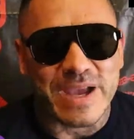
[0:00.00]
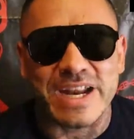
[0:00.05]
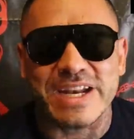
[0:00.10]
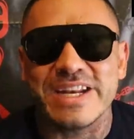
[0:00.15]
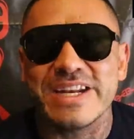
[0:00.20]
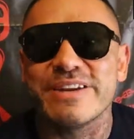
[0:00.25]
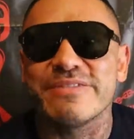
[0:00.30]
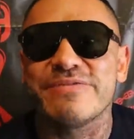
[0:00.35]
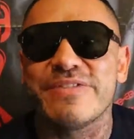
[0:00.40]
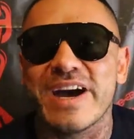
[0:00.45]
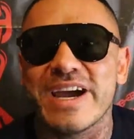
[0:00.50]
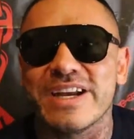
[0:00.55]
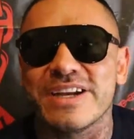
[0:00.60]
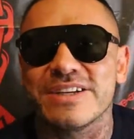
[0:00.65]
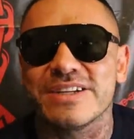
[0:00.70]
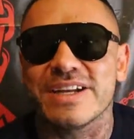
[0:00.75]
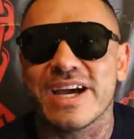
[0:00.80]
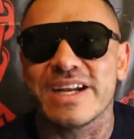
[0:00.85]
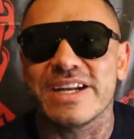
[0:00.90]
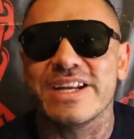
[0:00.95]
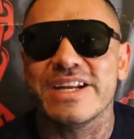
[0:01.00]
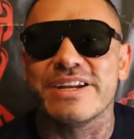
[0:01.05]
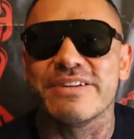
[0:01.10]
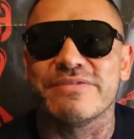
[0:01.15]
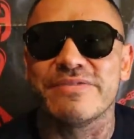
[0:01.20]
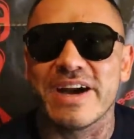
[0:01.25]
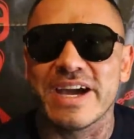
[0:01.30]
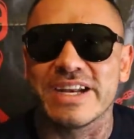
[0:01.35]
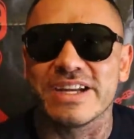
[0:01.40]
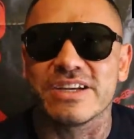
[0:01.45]
I needed to find I needed
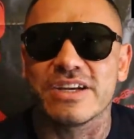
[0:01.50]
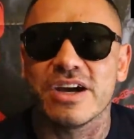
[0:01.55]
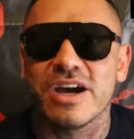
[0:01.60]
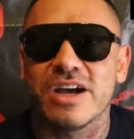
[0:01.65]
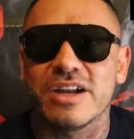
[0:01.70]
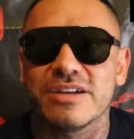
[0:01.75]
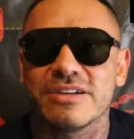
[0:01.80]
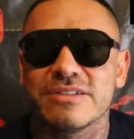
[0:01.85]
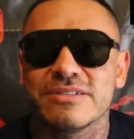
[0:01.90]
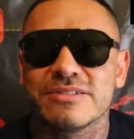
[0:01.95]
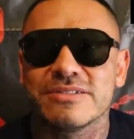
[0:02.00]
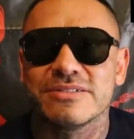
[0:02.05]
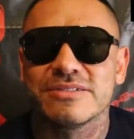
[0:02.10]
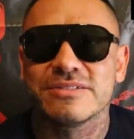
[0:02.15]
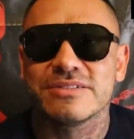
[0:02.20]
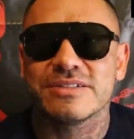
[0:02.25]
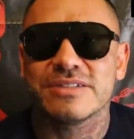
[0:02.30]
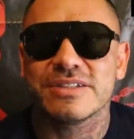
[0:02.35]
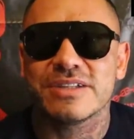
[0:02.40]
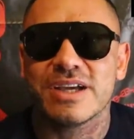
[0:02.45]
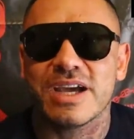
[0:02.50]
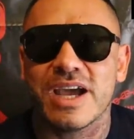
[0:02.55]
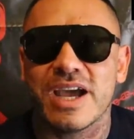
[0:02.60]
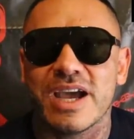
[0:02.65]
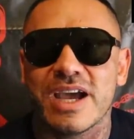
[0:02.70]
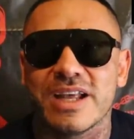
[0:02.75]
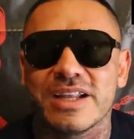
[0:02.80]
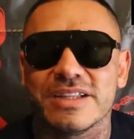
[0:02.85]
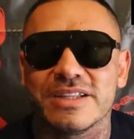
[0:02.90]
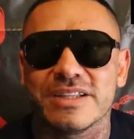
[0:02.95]
to find a gun,
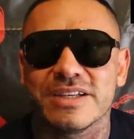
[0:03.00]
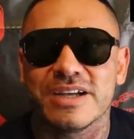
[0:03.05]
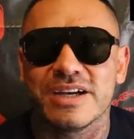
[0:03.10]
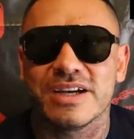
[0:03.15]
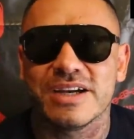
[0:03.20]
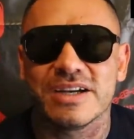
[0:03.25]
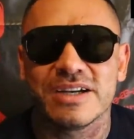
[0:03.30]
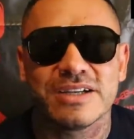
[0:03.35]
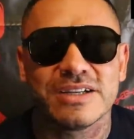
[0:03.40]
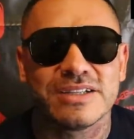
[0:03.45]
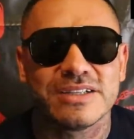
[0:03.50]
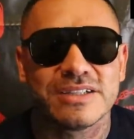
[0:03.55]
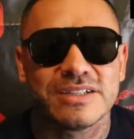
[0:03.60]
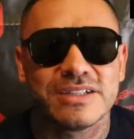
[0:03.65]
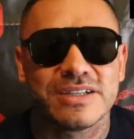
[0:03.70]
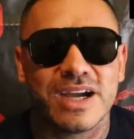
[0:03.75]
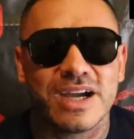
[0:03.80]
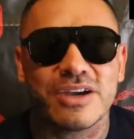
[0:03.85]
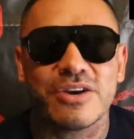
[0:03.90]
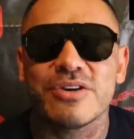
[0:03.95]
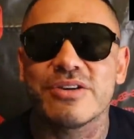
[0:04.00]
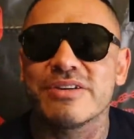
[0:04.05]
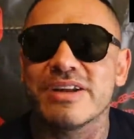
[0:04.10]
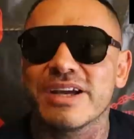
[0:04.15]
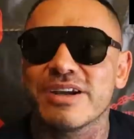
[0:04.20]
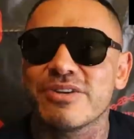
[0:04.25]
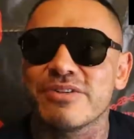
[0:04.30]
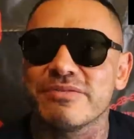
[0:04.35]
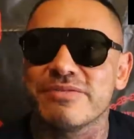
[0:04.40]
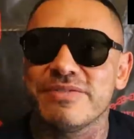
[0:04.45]
and uh, I couldn't
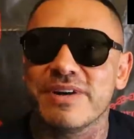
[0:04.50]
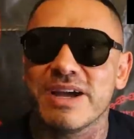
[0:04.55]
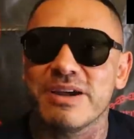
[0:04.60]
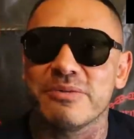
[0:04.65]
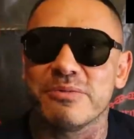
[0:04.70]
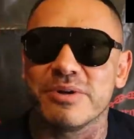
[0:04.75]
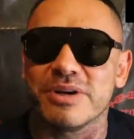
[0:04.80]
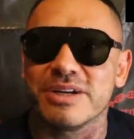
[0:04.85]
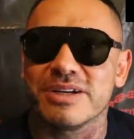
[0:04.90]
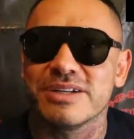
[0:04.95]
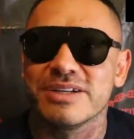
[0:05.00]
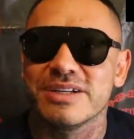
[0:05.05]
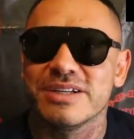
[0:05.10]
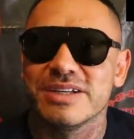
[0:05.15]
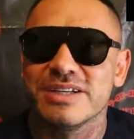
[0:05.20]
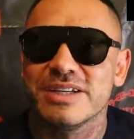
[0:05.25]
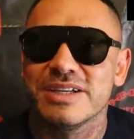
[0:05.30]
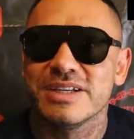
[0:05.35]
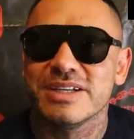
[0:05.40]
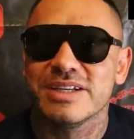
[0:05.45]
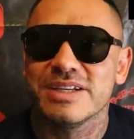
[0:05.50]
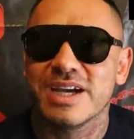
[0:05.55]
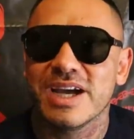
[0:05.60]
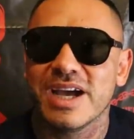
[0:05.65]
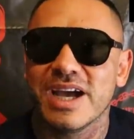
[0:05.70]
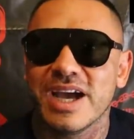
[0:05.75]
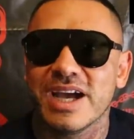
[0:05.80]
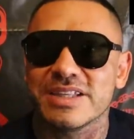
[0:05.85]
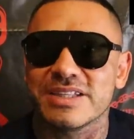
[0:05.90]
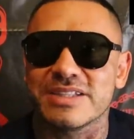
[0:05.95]
I couldn't find one.
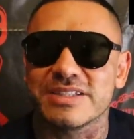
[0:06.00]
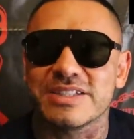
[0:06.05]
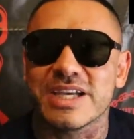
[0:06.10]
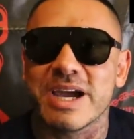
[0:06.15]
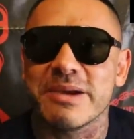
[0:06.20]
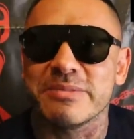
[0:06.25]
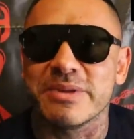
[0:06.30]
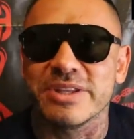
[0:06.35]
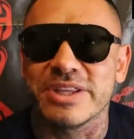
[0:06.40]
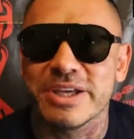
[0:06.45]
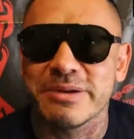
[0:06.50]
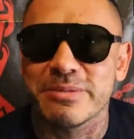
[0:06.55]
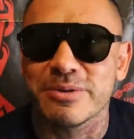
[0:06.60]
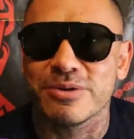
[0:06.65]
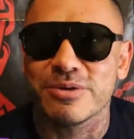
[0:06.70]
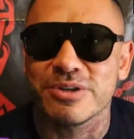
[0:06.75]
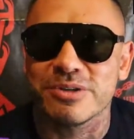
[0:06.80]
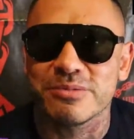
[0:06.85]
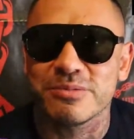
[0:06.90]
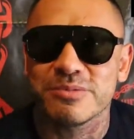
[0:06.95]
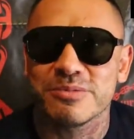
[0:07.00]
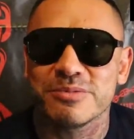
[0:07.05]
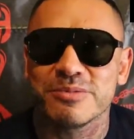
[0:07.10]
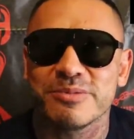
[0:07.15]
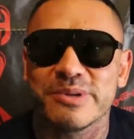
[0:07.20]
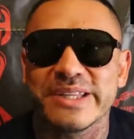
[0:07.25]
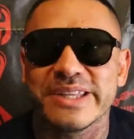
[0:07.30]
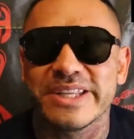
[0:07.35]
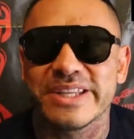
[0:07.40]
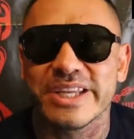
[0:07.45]
At the time, the
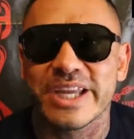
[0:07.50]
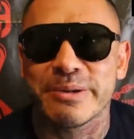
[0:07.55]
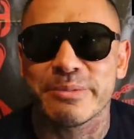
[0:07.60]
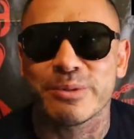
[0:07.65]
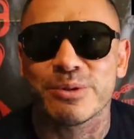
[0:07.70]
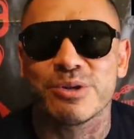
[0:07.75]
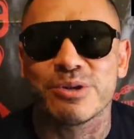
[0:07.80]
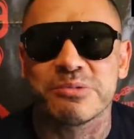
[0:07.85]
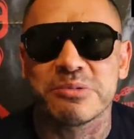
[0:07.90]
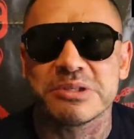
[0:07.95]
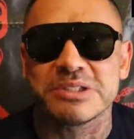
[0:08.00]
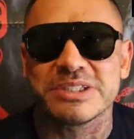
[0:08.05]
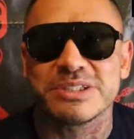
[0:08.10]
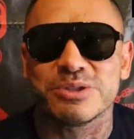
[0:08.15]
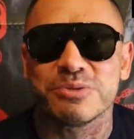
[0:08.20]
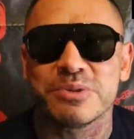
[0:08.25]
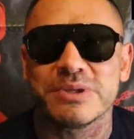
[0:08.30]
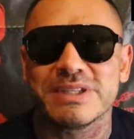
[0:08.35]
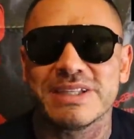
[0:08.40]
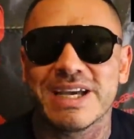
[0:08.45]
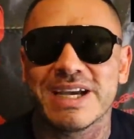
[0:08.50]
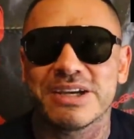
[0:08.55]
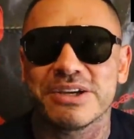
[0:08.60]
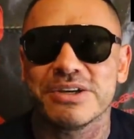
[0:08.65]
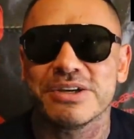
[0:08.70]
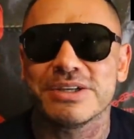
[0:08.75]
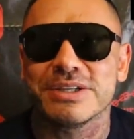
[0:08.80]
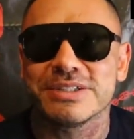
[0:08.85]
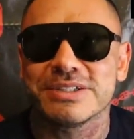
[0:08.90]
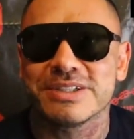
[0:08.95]
neighborhood the neighborhood wasn't doing that
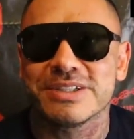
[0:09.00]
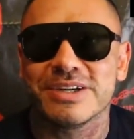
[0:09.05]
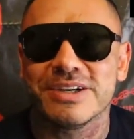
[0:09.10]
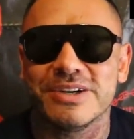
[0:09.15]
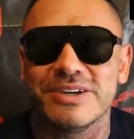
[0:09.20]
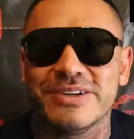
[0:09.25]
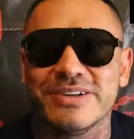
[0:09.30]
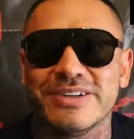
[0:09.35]
good, so